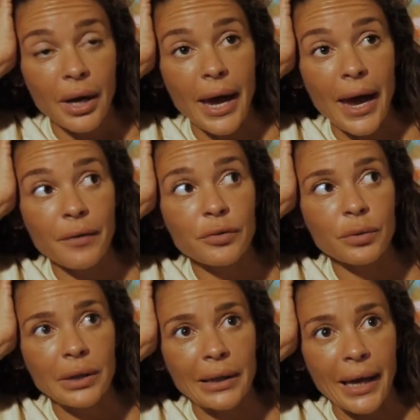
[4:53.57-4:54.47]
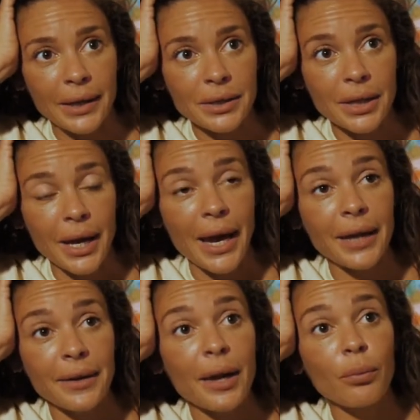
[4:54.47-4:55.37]
have to eat less,
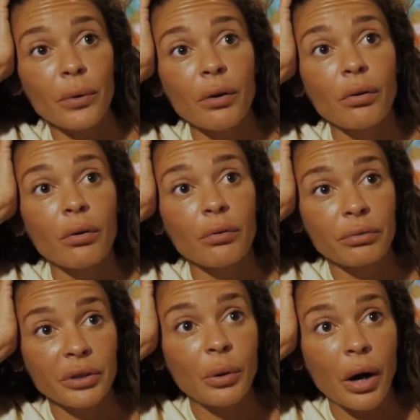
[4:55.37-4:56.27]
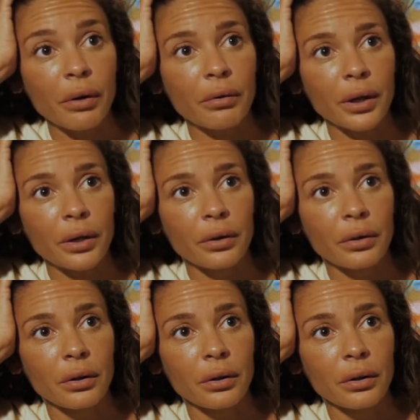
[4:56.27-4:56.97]
and they will feel hungry.